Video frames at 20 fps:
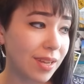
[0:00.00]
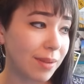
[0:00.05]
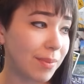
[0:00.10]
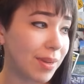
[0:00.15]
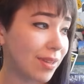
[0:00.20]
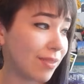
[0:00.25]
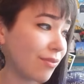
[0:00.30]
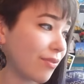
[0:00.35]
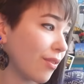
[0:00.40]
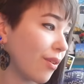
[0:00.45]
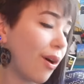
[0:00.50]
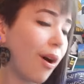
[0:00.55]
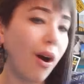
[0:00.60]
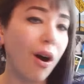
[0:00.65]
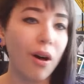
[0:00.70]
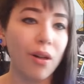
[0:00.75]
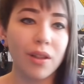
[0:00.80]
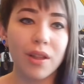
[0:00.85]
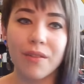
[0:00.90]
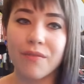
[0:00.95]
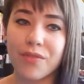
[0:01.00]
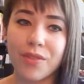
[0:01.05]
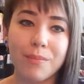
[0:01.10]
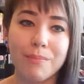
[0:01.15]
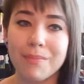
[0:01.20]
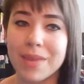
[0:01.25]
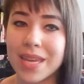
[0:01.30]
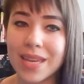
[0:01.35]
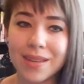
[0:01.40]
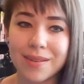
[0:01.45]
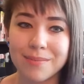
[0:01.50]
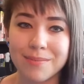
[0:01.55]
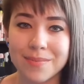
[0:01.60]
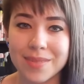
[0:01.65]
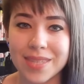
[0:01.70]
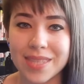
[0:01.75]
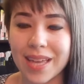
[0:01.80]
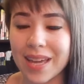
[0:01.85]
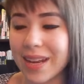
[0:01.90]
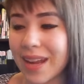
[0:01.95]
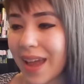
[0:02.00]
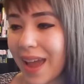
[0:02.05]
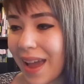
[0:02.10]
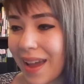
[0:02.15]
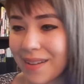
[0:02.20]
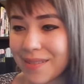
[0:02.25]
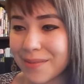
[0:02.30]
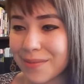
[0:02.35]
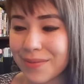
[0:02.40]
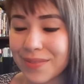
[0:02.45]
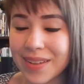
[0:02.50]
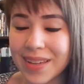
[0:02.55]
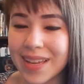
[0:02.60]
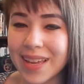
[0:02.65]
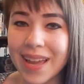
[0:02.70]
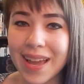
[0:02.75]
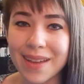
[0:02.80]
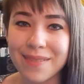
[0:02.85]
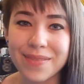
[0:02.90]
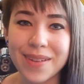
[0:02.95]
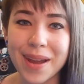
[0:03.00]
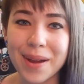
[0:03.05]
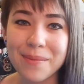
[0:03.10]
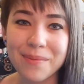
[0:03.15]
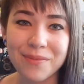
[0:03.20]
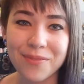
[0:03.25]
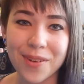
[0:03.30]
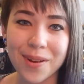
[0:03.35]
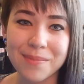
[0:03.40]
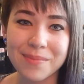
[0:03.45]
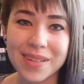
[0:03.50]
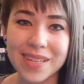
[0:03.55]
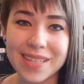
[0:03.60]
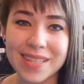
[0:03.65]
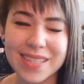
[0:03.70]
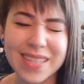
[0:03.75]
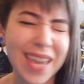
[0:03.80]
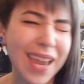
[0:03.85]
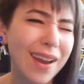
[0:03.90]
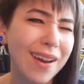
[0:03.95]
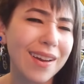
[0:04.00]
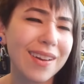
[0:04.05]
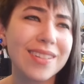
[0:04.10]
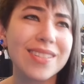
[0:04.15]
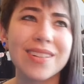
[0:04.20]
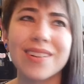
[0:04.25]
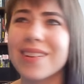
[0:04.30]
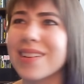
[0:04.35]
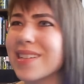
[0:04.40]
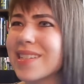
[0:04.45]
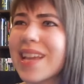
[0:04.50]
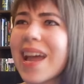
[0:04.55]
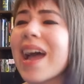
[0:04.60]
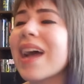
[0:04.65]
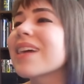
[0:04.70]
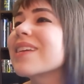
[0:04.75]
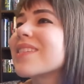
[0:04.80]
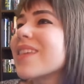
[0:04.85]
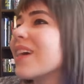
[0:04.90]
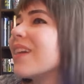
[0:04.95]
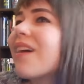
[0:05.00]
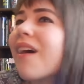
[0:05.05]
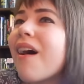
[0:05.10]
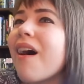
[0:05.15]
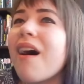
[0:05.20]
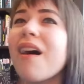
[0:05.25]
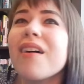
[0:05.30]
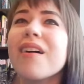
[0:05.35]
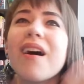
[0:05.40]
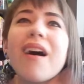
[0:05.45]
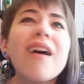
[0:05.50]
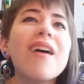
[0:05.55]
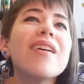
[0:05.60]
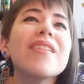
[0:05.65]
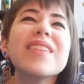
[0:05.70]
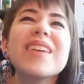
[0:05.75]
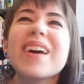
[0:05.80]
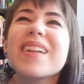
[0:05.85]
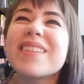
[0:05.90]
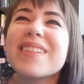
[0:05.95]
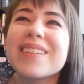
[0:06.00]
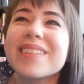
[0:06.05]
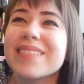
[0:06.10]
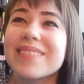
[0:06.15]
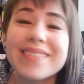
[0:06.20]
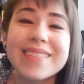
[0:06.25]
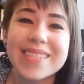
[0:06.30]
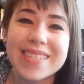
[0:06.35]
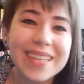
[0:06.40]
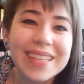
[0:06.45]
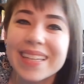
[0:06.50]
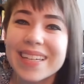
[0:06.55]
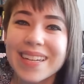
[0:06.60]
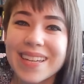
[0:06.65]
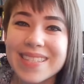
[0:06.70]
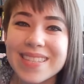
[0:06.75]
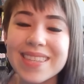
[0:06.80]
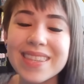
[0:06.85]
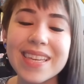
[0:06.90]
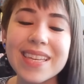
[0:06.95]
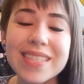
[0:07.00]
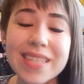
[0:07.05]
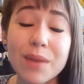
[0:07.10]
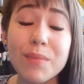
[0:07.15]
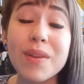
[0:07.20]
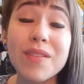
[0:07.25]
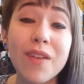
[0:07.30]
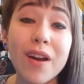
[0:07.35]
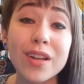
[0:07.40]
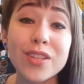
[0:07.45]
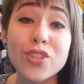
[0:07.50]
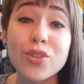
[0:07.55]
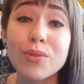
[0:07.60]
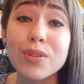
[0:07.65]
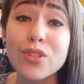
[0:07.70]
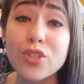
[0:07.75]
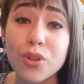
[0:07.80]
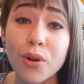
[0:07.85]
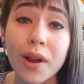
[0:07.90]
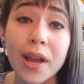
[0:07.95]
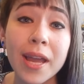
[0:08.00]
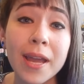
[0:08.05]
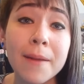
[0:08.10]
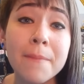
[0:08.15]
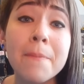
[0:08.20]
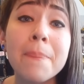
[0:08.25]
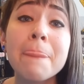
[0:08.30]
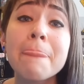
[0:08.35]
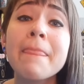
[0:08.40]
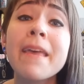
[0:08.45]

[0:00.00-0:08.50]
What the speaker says: I mean, for all of the memes that have come from his character, his accent, all the other silliness and things that we've gotten to enjoy,